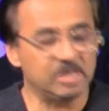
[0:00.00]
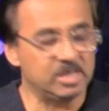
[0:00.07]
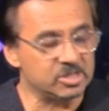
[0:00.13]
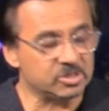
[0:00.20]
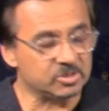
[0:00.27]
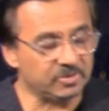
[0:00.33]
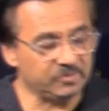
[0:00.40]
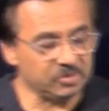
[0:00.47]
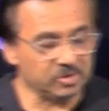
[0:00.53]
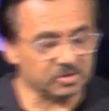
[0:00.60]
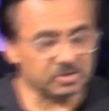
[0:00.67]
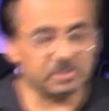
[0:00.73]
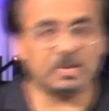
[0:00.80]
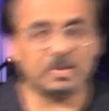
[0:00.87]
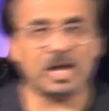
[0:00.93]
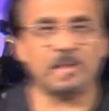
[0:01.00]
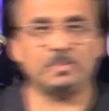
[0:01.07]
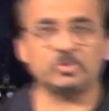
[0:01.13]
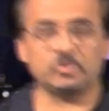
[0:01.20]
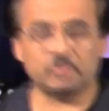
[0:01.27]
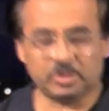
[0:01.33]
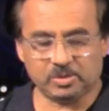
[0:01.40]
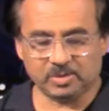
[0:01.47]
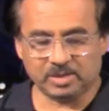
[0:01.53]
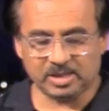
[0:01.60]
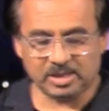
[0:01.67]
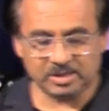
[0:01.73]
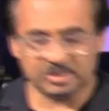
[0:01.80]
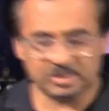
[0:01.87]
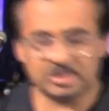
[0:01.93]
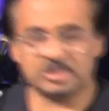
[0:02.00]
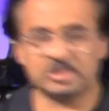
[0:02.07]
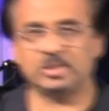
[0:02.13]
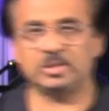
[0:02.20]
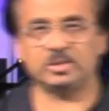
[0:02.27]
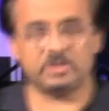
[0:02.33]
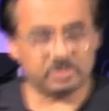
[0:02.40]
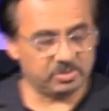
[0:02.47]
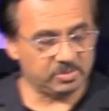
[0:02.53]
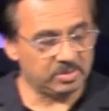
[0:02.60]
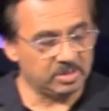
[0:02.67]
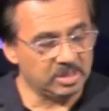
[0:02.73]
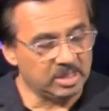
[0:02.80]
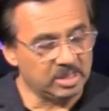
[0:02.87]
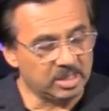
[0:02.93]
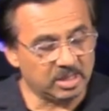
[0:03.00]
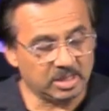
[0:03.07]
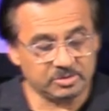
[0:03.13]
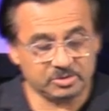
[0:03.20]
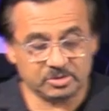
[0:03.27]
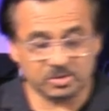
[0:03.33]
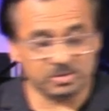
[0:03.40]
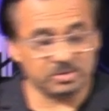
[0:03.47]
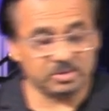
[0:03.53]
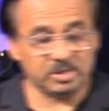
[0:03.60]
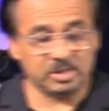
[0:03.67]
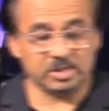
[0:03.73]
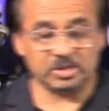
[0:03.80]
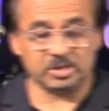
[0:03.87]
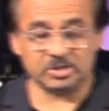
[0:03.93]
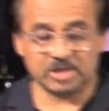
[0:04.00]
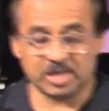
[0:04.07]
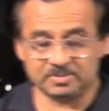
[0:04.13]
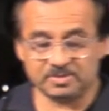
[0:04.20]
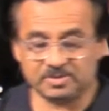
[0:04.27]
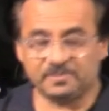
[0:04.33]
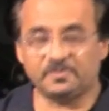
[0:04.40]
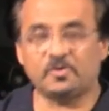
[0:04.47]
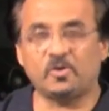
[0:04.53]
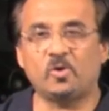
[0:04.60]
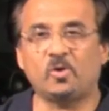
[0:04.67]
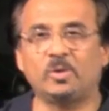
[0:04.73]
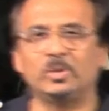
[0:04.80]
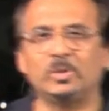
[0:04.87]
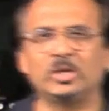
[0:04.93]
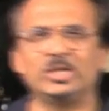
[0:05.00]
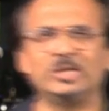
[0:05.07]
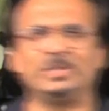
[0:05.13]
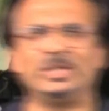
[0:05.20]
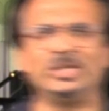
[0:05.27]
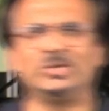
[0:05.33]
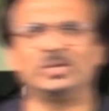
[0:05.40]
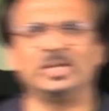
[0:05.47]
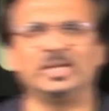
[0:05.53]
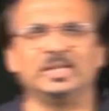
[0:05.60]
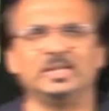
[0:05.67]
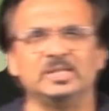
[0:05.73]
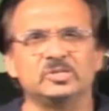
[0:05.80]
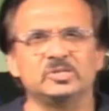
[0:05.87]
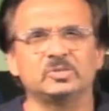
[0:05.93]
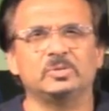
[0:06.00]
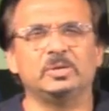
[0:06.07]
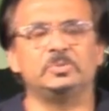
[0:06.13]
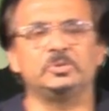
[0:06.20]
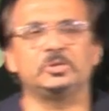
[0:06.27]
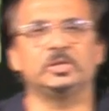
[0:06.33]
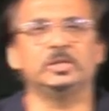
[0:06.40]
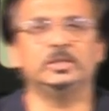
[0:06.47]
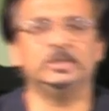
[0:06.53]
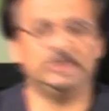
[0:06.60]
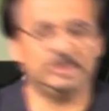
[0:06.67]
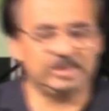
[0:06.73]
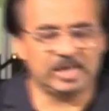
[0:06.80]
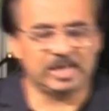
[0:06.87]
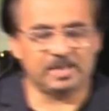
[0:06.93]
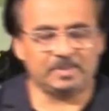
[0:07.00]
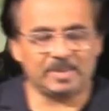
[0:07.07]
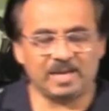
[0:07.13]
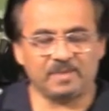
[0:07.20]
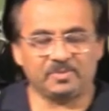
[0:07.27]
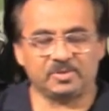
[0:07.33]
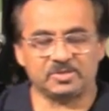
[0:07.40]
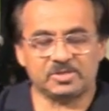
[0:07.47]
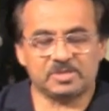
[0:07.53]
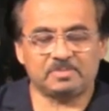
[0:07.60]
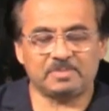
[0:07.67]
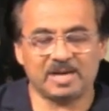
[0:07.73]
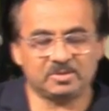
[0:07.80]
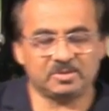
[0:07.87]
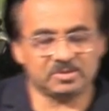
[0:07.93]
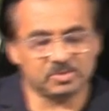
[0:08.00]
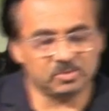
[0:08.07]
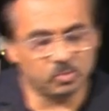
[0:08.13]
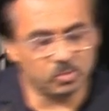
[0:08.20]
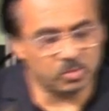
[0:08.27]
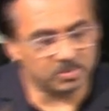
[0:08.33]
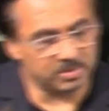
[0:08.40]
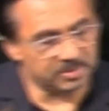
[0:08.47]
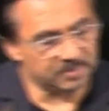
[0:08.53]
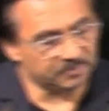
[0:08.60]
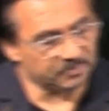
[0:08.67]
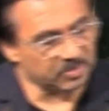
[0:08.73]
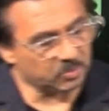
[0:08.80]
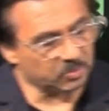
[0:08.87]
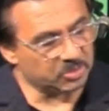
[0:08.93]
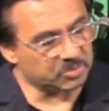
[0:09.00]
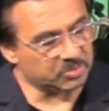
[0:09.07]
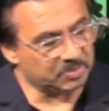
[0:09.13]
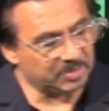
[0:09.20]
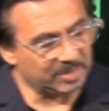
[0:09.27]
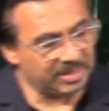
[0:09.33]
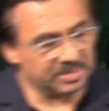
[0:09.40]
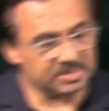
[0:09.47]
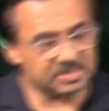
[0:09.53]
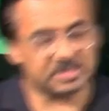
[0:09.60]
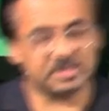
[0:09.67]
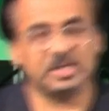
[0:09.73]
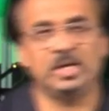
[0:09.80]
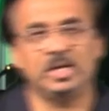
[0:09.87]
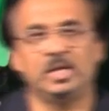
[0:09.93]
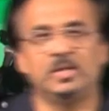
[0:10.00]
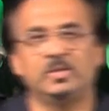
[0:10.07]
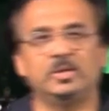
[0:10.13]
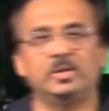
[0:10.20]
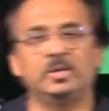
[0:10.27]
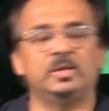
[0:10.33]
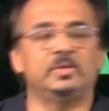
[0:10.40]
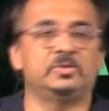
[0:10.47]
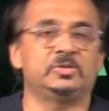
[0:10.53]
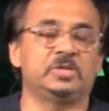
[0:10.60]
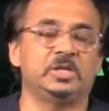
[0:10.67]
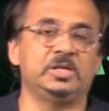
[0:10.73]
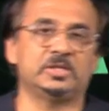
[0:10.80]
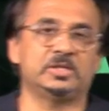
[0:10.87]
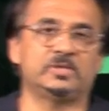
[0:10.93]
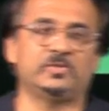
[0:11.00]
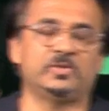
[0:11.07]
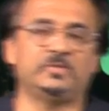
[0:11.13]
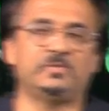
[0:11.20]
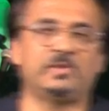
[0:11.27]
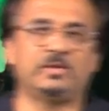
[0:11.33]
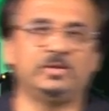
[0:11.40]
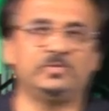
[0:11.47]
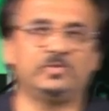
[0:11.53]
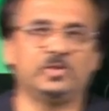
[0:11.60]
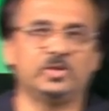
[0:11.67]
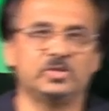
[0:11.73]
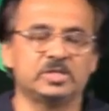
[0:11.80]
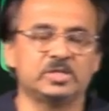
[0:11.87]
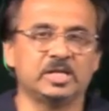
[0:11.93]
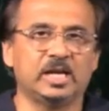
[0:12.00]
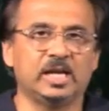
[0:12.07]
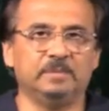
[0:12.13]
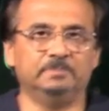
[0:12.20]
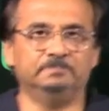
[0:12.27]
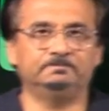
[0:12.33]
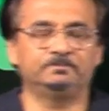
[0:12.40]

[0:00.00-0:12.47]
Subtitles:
So if you've got your Bibles with you, I'd like you to turn to John chapter 4, and we're going to be looking at this scripture about the Samaritan woman which meets Jesus for the very first time.